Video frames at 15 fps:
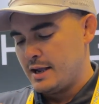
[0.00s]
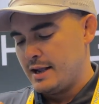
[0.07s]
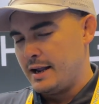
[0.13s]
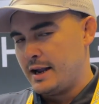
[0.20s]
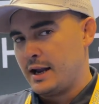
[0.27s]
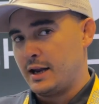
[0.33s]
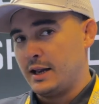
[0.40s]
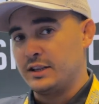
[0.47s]

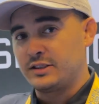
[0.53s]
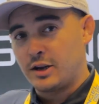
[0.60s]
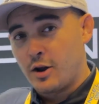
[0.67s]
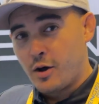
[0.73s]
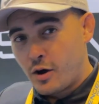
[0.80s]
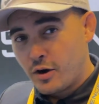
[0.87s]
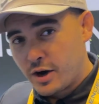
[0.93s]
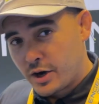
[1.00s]
It is
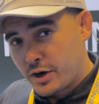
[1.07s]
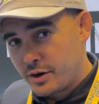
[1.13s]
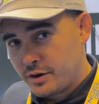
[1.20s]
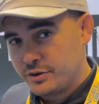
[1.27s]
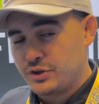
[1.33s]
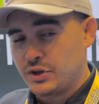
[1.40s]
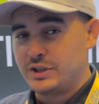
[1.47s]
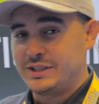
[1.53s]
longer,
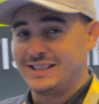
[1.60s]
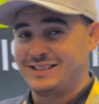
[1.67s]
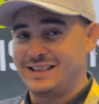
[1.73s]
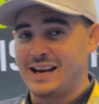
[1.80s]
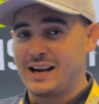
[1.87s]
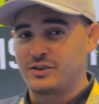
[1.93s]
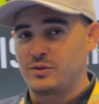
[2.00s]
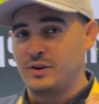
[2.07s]
so it's
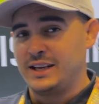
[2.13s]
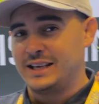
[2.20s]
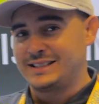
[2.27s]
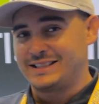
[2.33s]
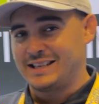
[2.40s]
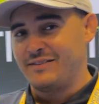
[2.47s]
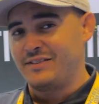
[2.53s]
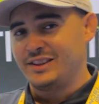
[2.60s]
actually a
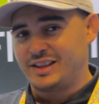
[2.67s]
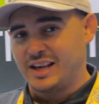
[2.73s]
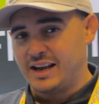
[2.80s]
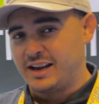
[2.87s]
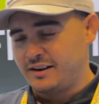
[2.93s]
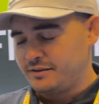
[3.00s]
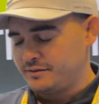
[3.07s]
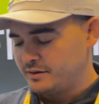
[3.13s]

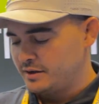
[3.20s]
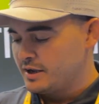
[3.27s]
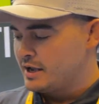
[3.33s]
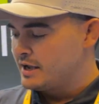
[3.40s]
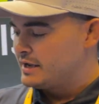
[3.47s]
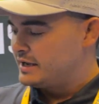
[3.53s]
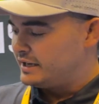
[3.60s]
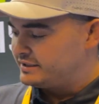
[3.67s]
710.
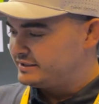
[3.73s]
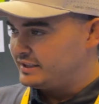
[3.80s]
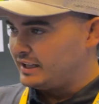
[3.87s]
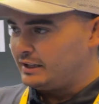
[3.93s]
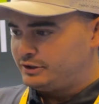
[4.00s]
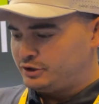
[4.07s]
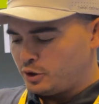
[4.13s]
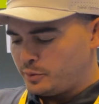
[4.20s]
It's
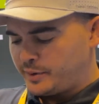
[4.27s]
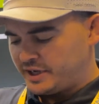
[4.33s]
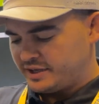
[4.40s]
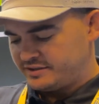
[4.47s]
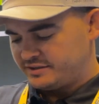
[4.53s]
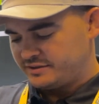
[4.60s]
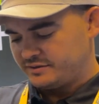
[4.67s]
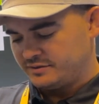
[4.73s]
still
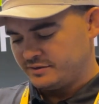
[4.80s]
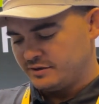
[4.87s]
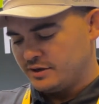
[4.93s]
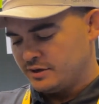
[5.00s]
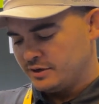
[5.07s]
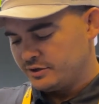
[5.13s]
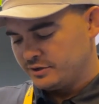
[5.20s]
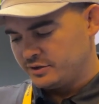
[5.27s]
two-piece,
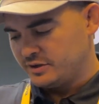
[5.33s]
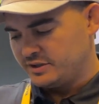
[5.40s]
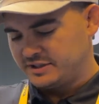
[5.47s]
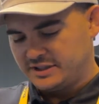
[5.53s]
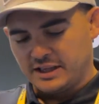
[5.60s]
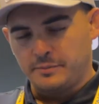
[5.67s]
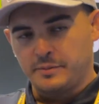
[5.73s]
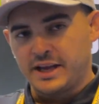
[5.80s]
so it
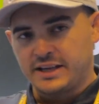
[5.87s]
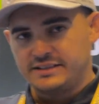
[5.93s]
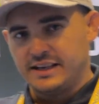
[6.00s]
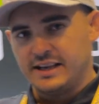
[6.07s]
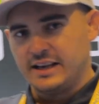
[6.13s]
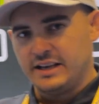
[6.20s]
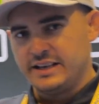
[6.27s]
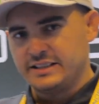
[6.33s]
still makes
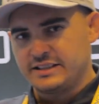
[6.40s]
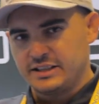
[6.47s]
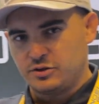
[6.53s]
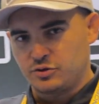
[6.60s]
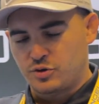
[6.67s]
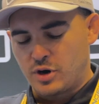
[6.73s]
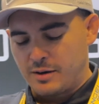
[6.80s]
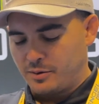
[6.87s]
it easy
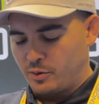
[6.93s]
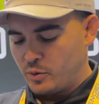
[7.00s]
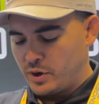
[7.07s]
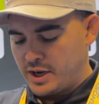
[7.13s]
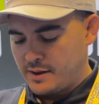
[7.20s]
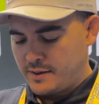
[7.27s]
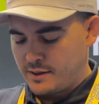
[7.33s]
to travel with.